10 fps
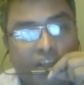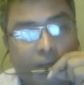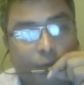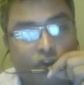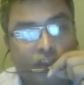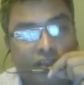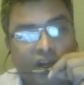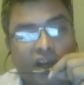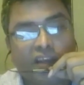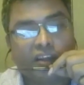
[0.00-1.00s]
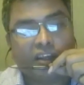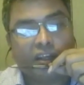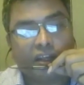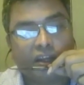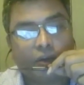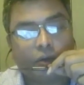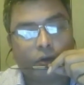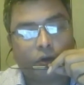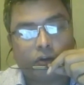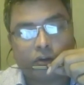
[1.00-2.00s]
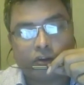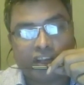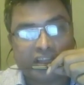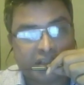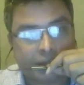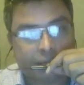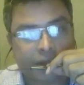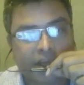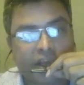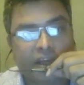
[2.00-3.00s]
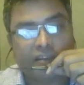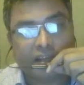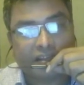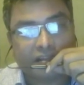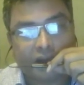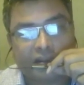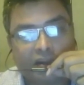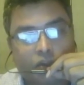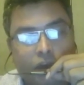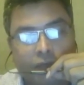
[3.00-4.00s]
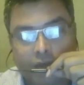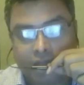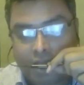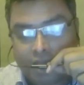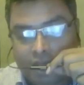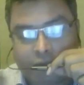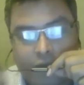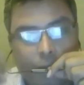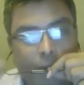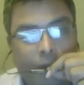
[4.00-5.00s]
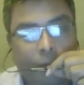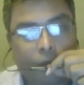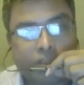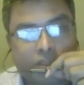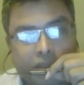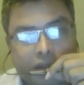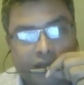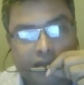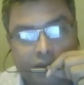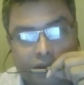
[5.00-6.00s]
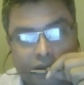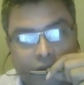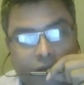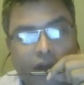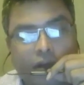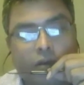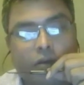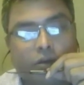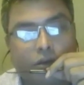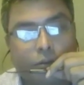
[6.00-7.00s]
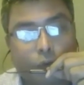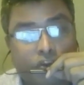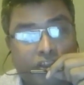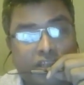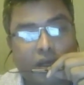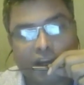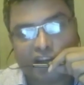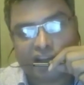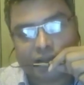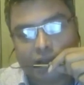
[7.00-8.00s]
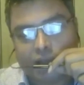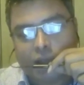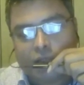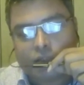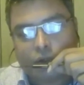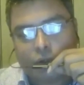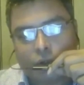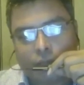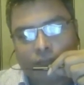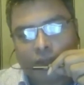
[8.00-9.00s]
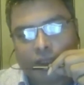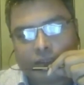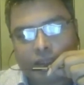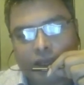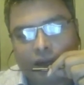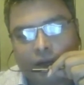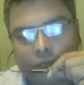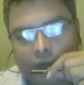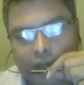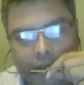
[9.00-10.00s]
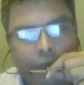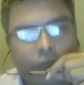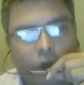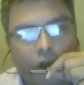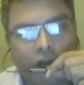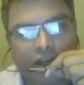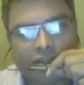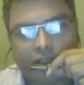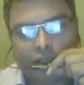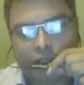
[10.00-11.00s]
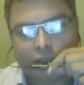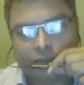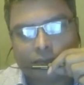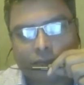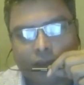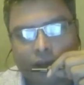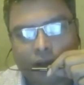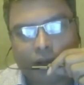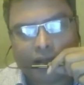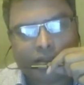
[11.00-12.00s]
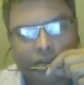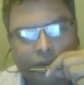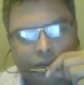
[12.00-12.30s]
processor ID and STP and things like that. So every payment processor has a different processor IDs. So it is a kind of lack of knowledge, and as